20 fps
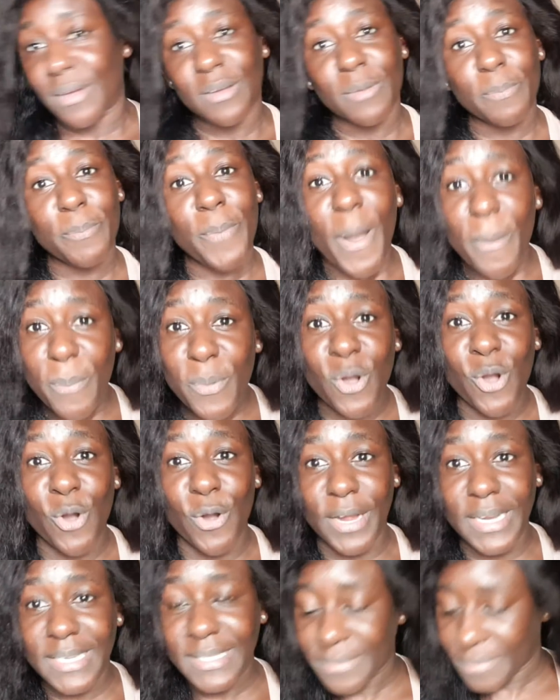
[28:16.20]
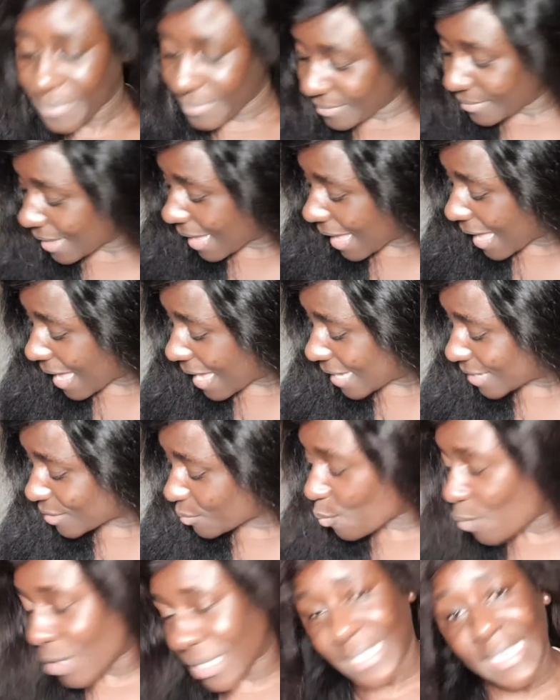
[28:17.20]
popcorn
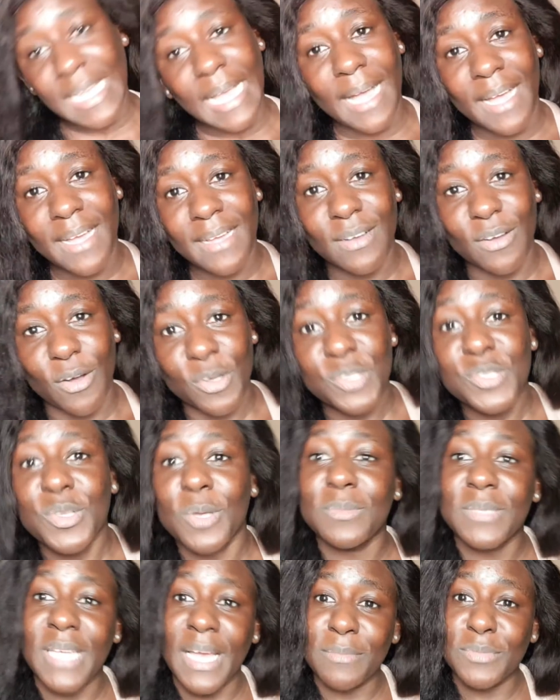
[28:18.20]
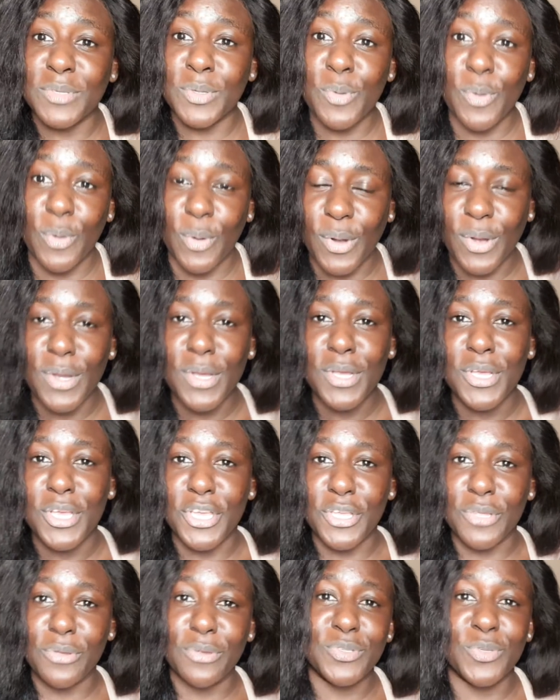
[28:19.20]
and water, or sometimes Coke,
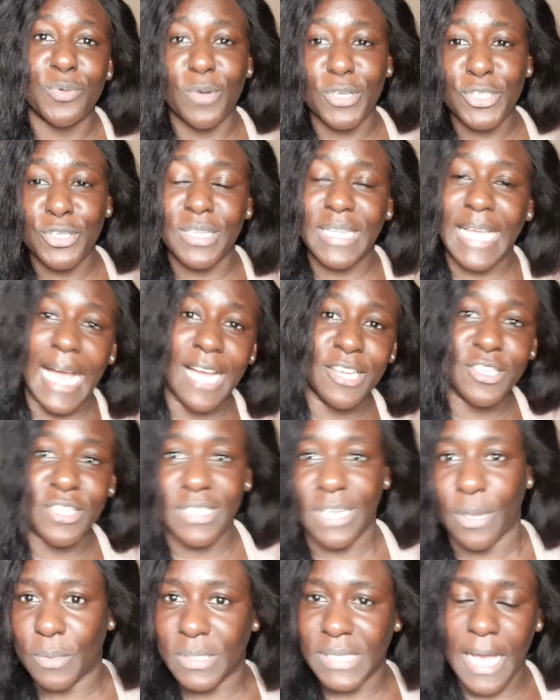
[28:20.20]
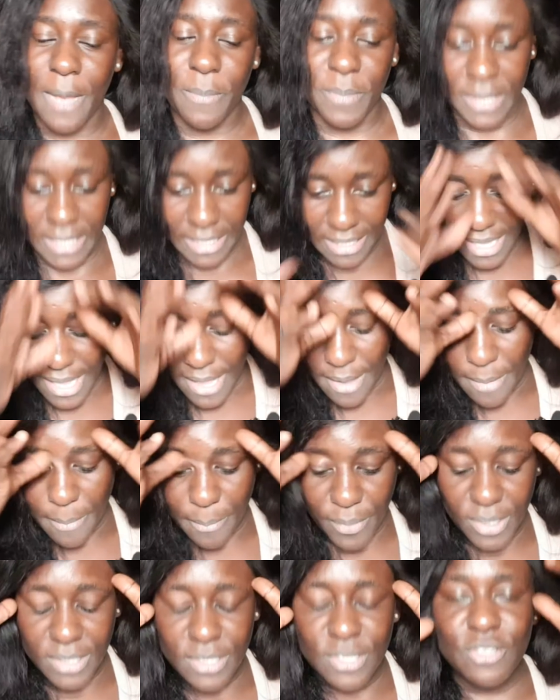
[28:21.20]
you know, to watch all the action that was happening,
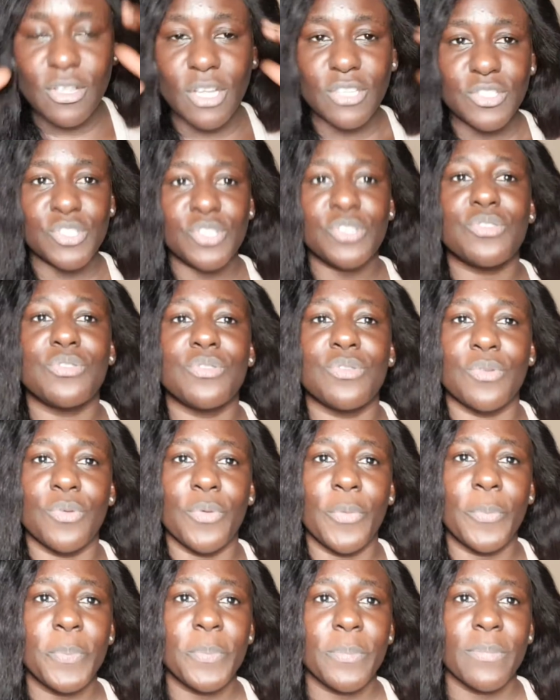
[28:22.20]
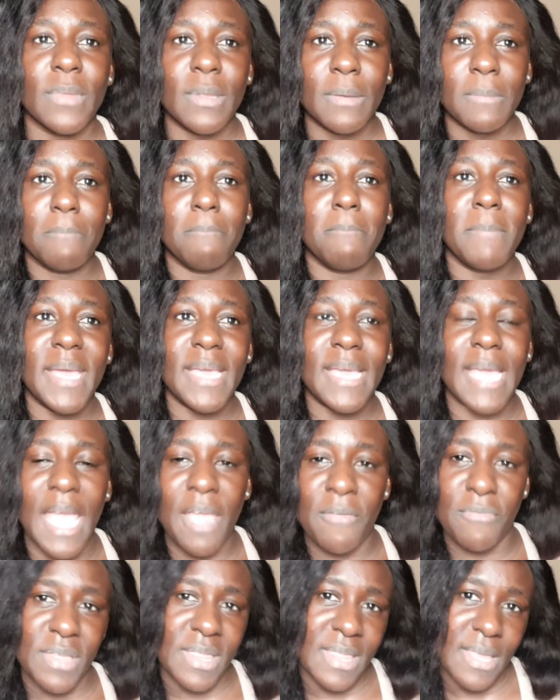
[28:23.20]
but not to make
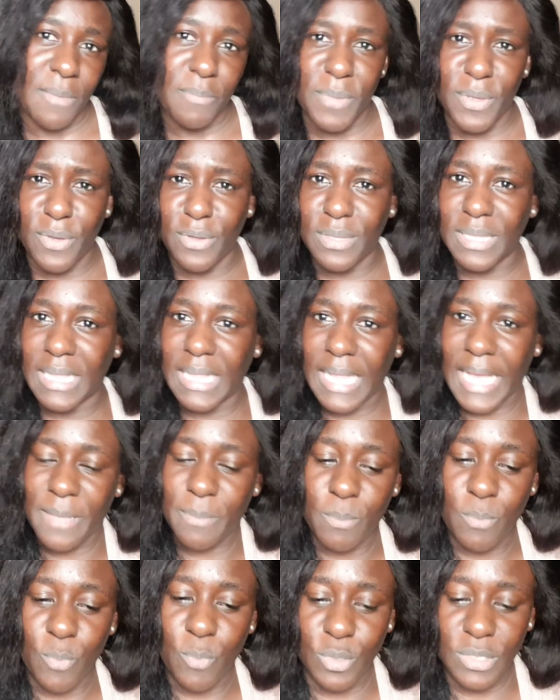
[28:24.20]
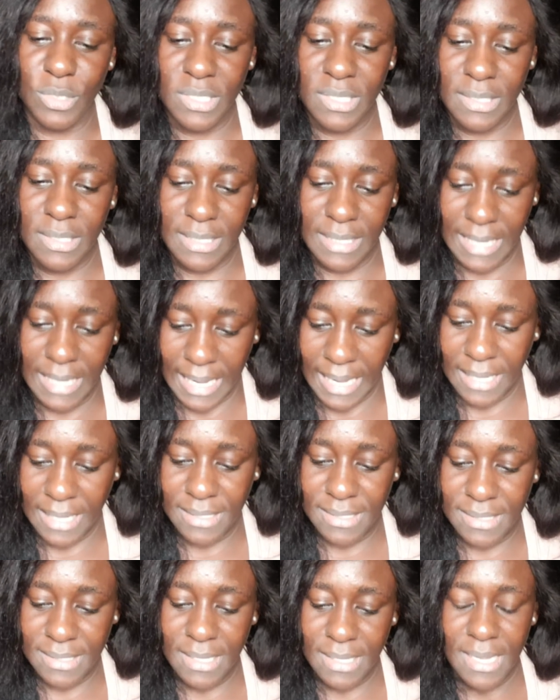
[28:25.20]
everything be on the light mode,
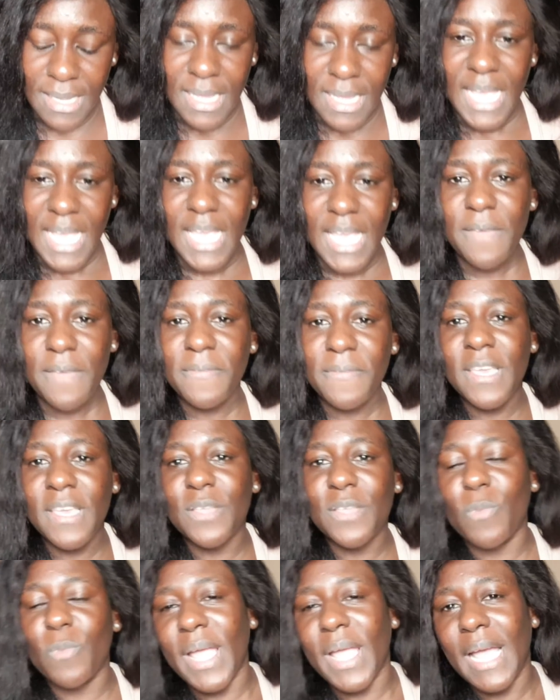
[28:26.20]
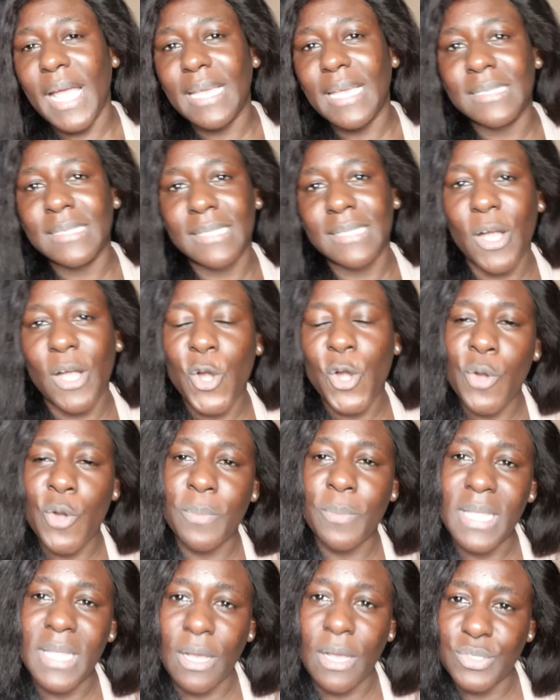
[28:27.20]
guys. If Kiddwaya is now
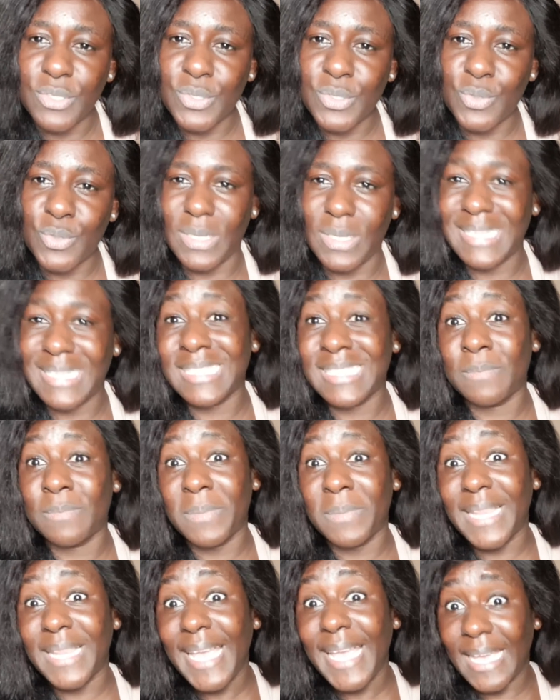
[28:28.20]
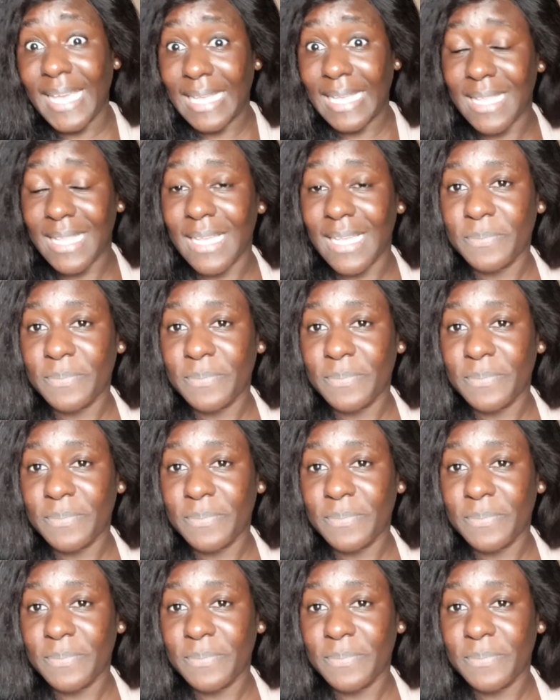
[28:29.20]
coming out to explain